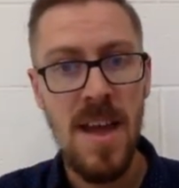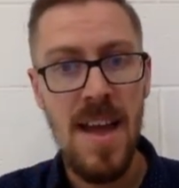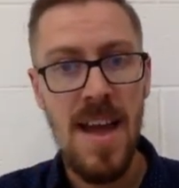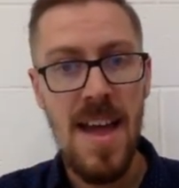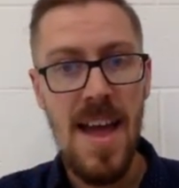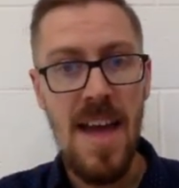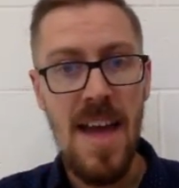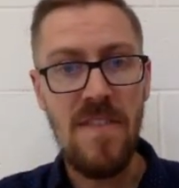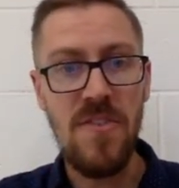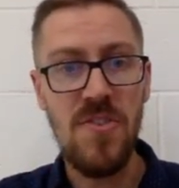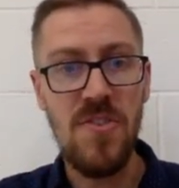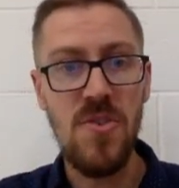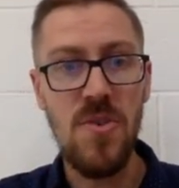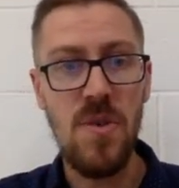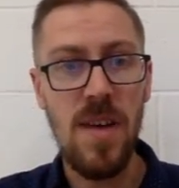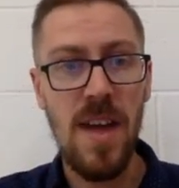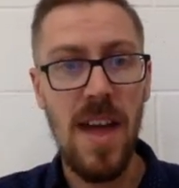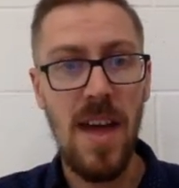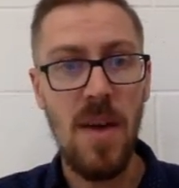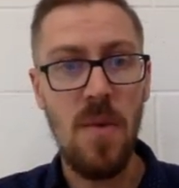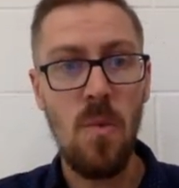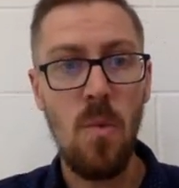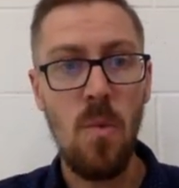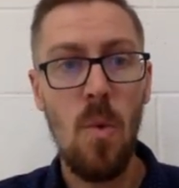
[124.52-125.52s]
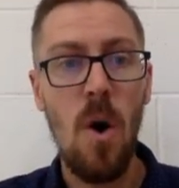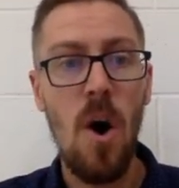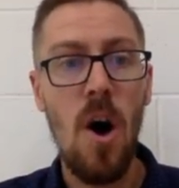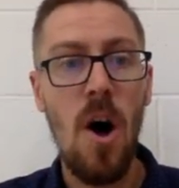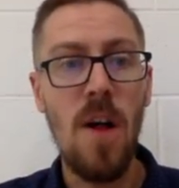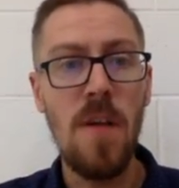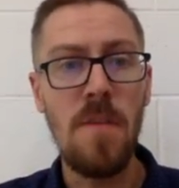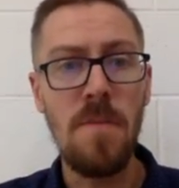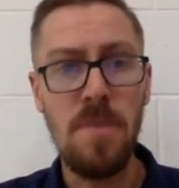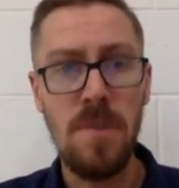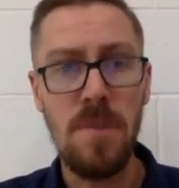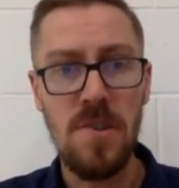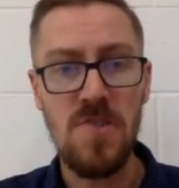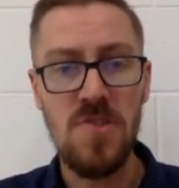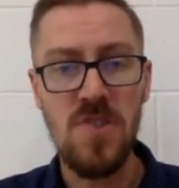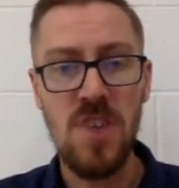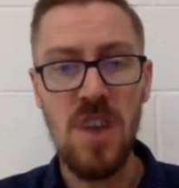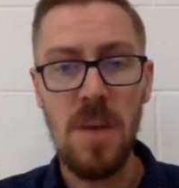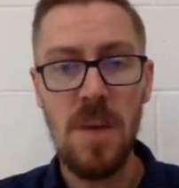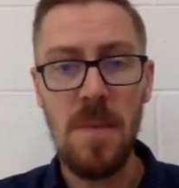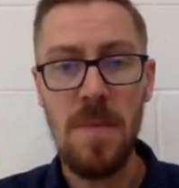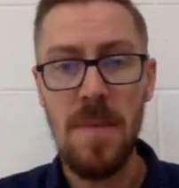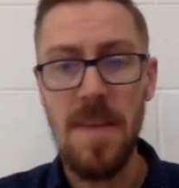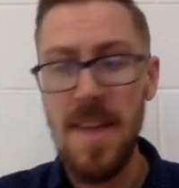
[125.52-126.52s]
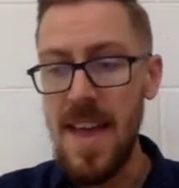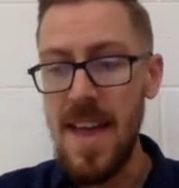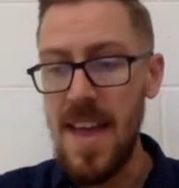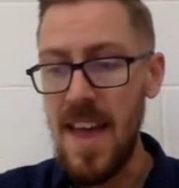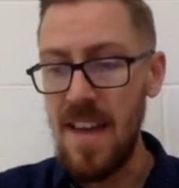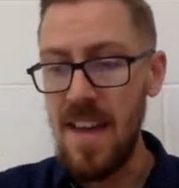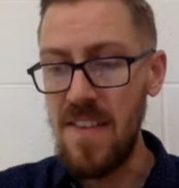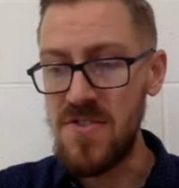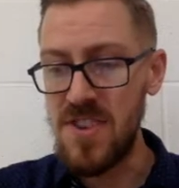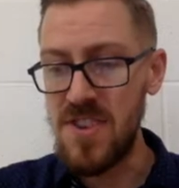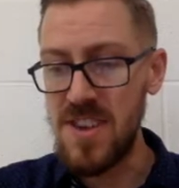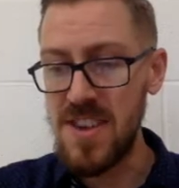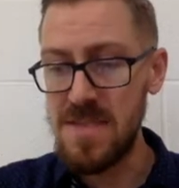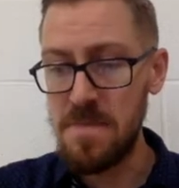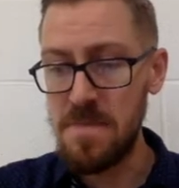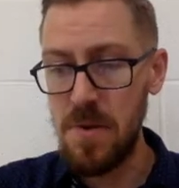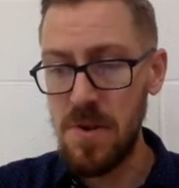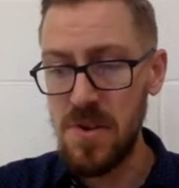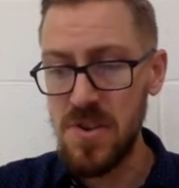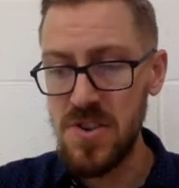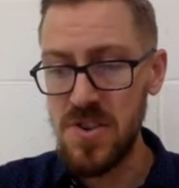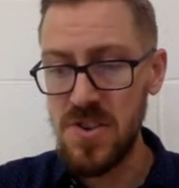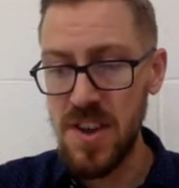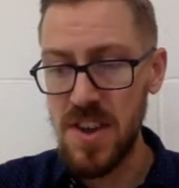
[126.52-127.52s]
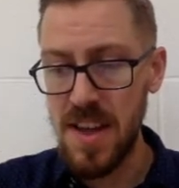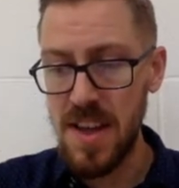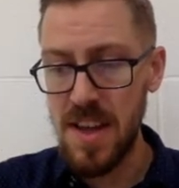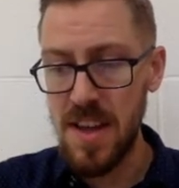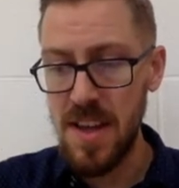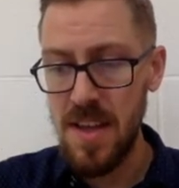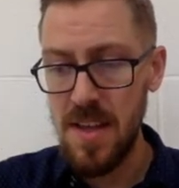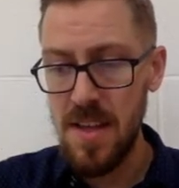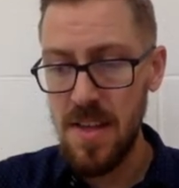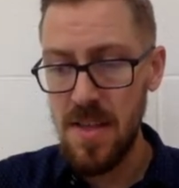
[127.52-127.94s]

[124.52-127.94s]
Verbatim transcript: If you're doing a wall push-up, if she's pushing